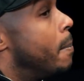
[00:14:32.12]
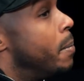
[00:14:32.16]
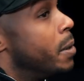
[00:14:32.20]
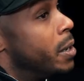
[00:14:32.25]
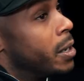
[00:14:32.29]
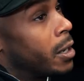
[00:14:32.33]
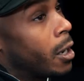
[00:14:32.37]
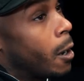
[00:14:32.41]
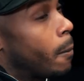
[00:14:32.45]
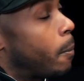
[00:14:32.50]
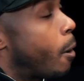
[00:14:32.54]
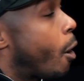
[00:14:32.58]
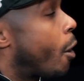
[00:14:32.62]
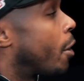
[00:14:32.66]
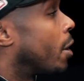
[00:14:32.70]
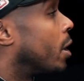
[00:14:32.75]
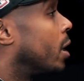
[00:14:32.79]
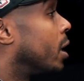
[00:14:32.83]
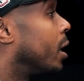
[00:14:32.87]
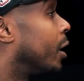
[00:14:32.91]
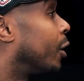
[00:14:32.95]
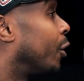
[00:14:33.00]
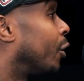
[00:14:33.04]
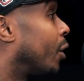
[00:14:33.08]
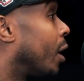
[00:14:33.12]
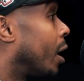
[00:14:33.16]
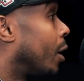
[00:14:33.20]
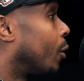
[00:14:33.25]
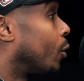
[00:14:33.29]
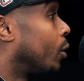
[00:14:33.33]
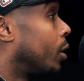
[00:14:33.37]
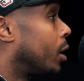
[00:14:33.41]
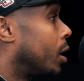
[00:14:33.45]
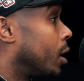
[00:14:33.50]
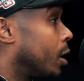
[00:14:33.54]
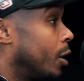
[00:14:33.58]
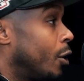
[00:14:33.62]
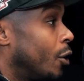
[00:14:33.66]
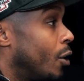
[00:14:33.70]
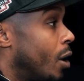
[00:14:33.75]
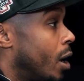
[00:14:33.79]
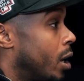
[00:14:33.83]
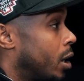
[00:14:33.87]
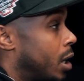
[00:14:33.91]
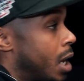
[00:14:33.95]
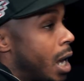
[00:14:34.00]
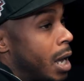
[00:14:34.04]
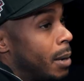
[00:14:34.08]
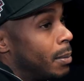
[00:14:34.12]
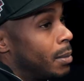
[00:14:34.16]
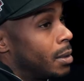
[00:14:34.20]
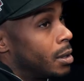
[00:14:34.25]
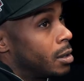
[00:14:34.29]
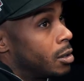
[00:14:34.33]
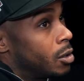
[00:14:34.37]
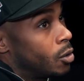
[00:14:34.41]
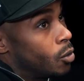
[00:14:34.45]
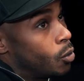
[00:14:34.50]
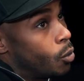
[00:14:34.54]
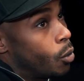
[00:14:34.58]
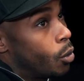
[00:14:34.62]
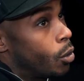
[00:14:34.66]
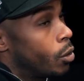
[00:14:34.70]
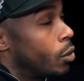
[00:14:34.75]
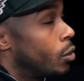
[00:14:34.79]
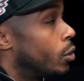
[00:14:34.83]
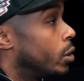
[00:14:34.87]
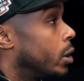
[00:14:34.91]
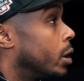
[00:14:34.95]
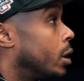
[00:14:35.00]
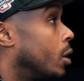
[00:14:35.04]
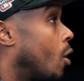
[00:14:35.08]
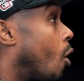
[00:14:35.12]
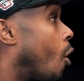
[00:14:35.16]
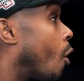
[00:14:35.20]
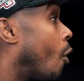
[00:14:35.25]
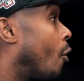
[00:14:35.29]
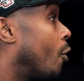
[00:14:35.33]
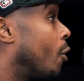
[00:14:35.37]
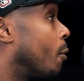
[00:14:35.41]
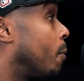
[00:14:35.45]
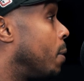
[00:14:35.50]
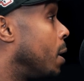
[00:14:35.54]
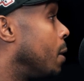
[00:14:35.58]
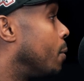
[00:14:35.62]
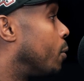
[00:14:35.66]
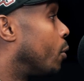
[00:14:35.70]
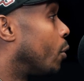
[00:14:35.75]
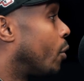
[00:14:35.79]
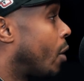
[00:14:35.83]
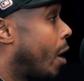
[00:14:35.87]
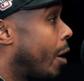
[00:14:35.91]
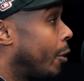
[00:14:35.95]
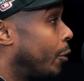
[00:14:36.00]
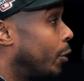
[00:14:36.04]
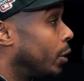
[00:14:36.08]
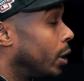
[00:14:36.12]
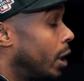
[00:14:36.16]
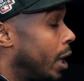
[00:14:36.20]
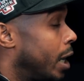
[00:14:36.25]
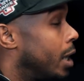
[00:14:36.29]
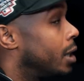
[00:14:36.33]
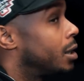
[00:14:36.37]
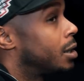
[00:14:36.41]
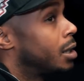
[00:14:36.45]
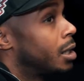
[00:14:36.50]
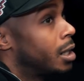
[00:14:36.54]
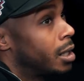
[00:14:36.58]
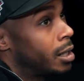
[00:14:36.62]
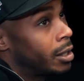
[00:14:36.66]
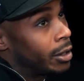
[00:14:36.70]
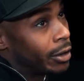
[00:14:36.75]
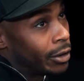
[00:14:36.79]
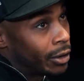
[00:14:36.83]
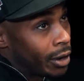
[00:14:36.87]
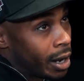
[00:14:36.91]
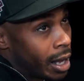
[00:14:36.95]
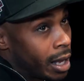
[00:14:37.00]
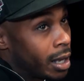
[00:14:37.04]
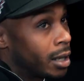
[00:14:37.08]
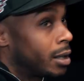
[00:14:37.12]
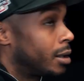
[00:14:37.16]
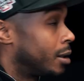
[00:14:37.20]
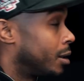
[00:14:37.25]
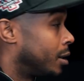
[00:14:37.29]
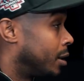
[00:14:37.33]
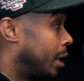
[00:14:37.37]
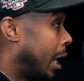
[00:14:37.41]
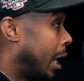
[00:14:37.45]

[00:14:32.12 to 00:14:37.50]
being a part of the internet when the internet came into the world and all the people that were late to the internet. Because